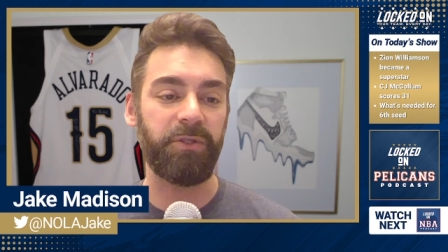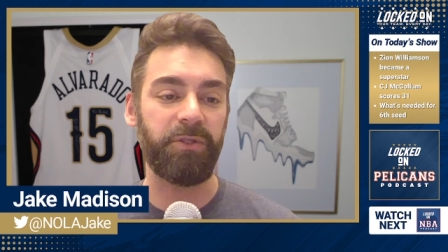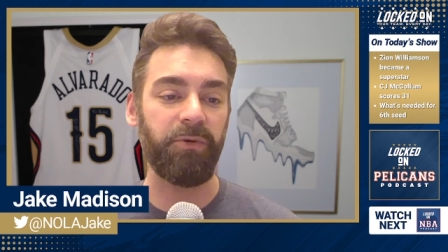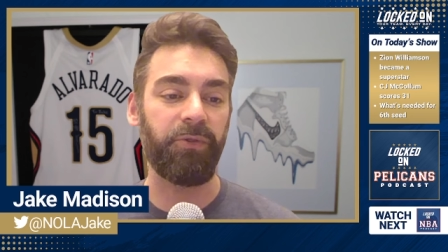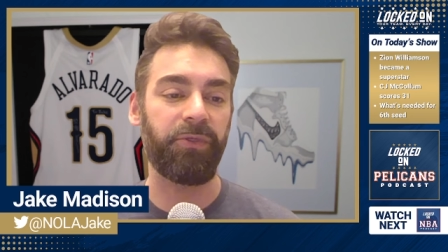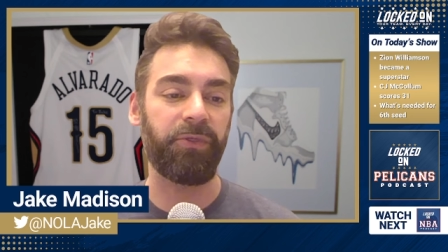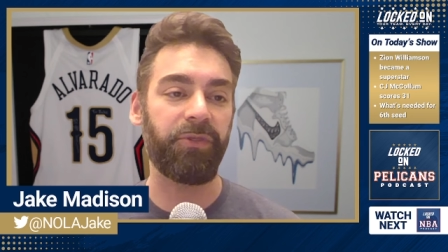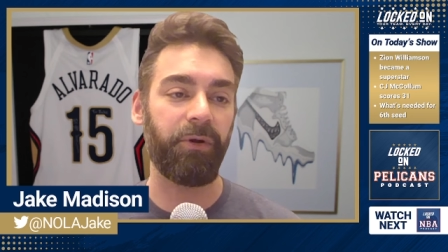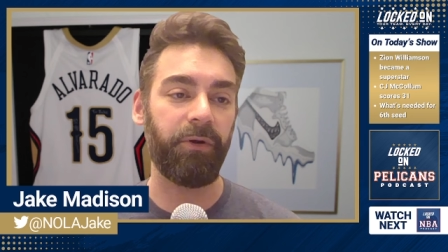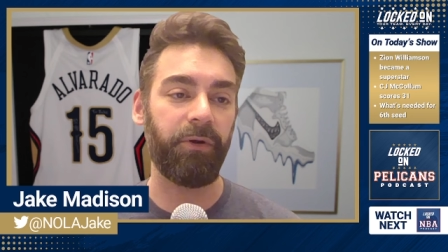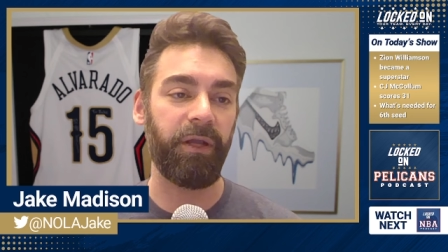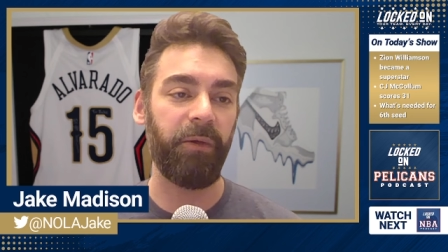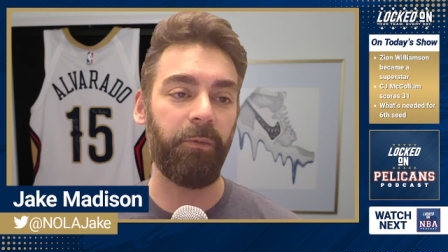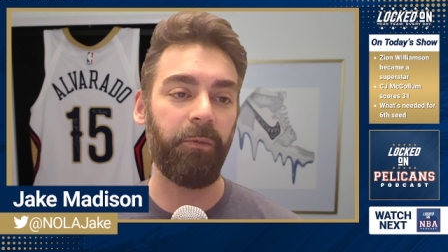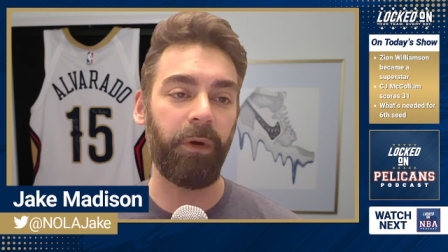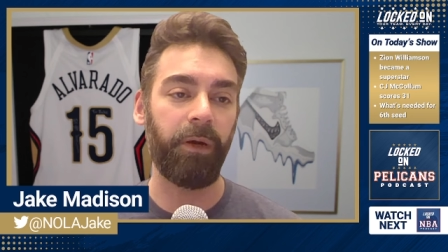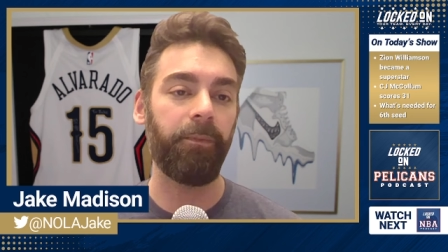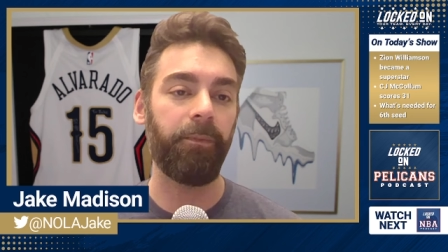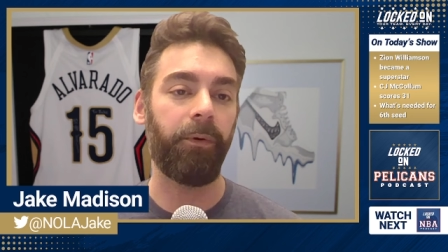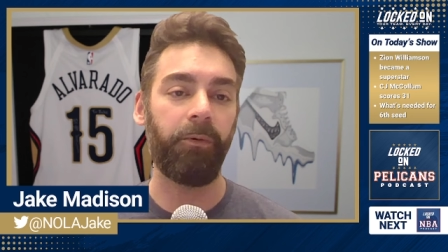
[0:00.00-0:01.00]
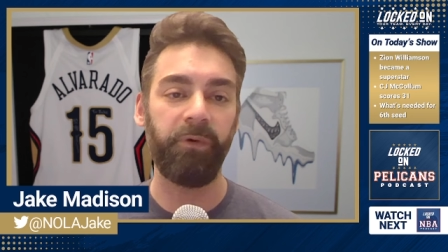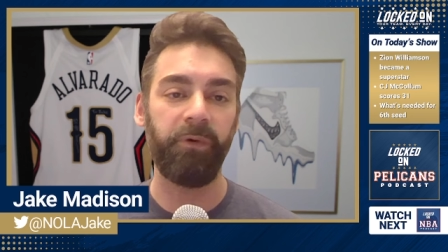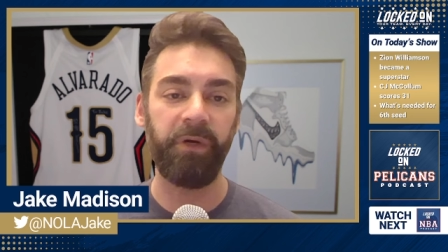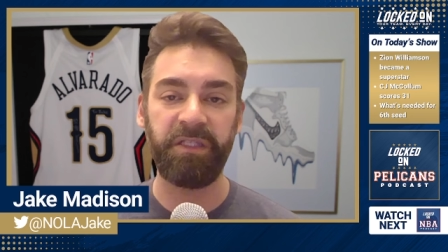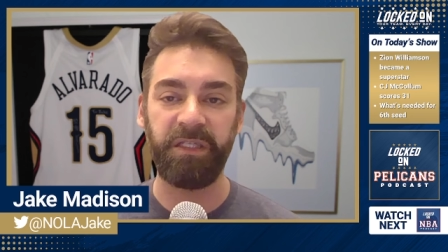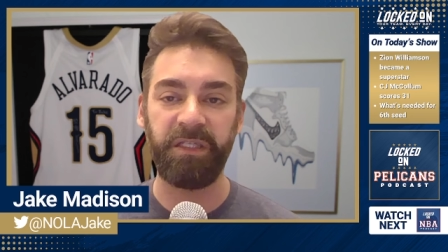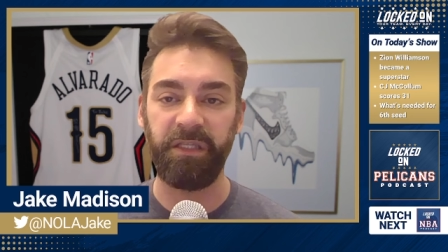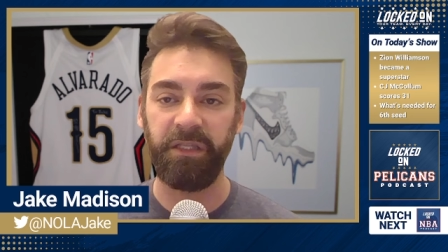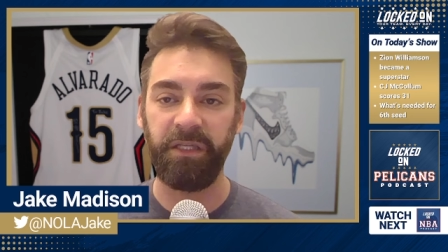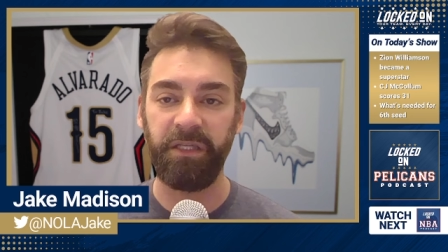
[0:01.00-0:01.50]
to thirty-one
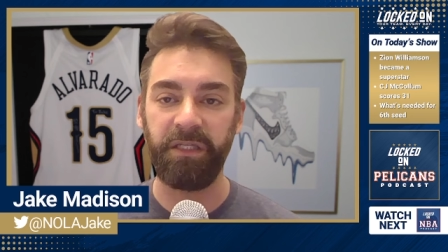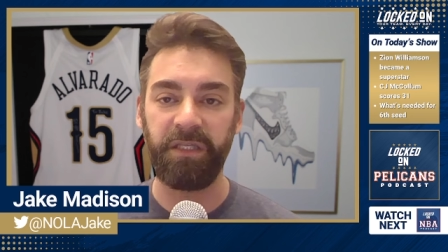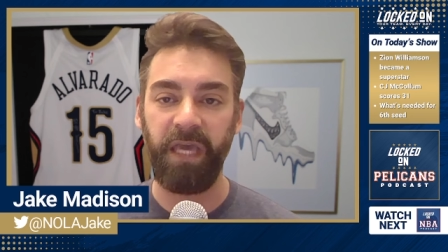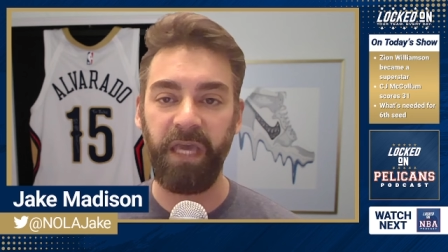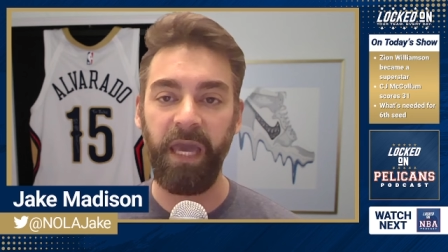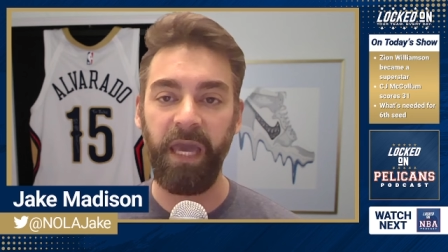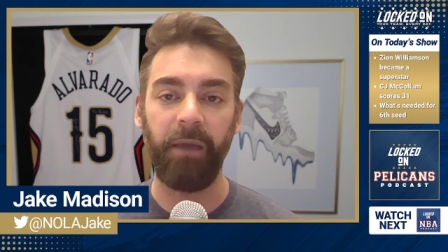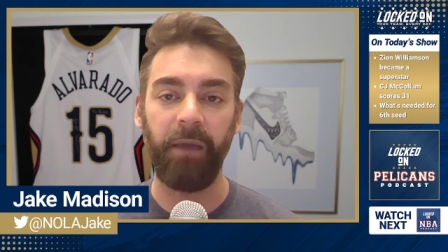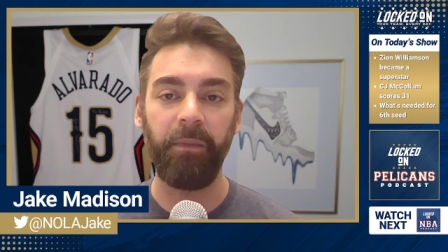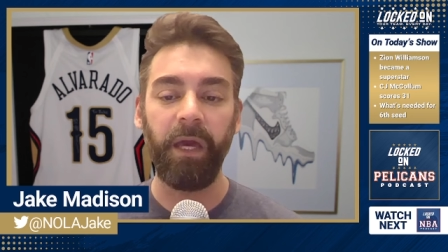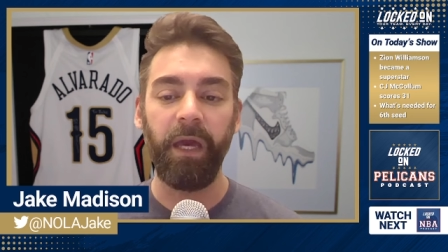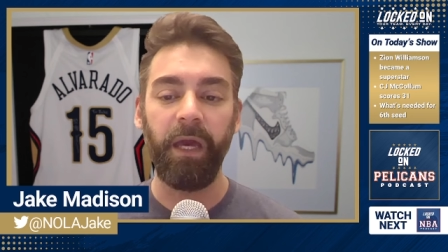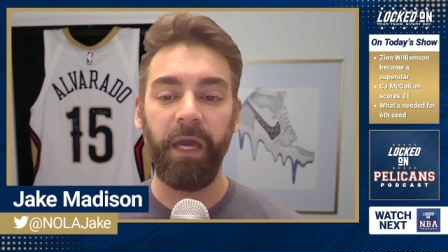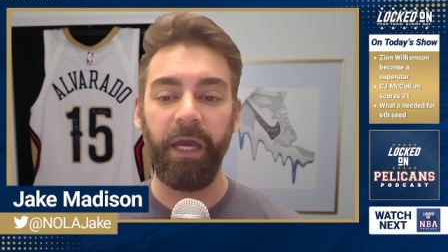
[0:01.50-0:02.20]
points in this game